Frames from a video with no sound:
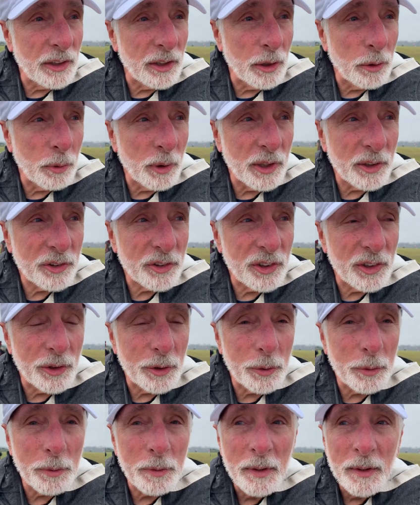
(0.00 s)
deal was
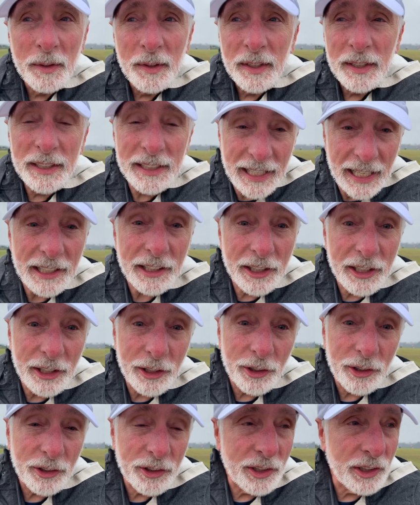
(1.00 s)
to get
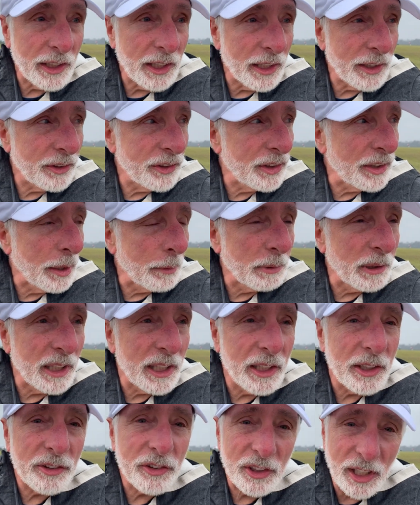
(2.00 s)
here to the
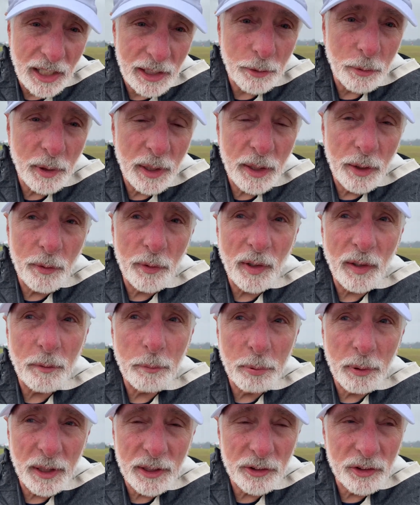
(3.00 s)
NCAAs. Now that we're here, we
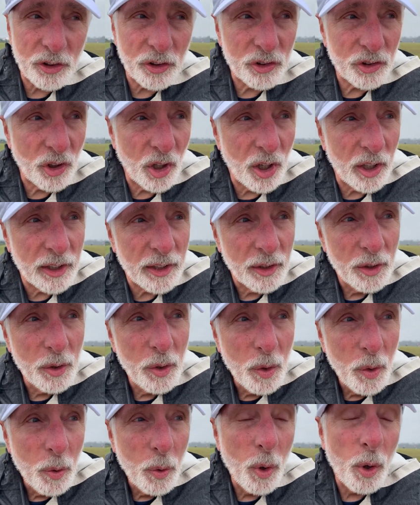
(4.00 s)
have a place to start.
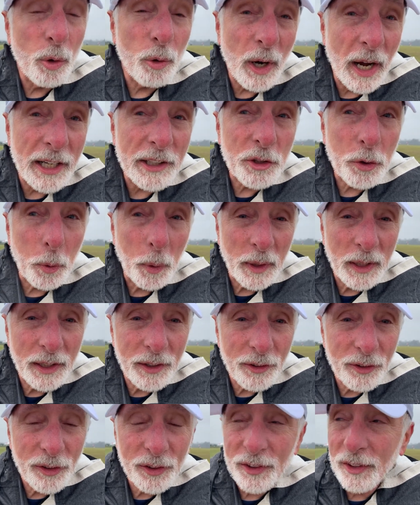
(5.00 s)
We're ranked
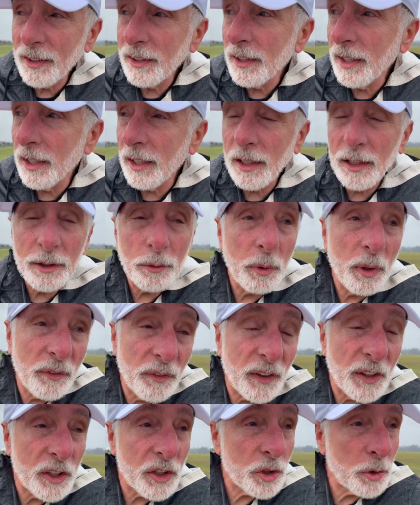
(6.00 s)
20th, and we
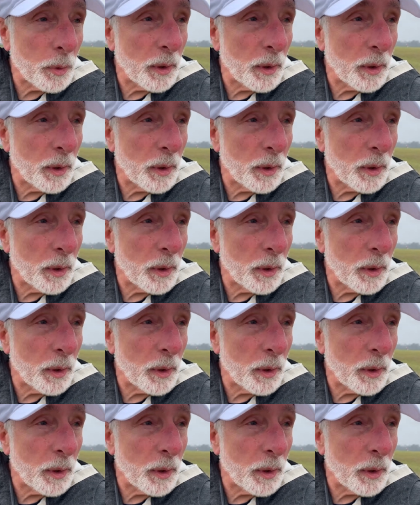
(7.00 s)
finished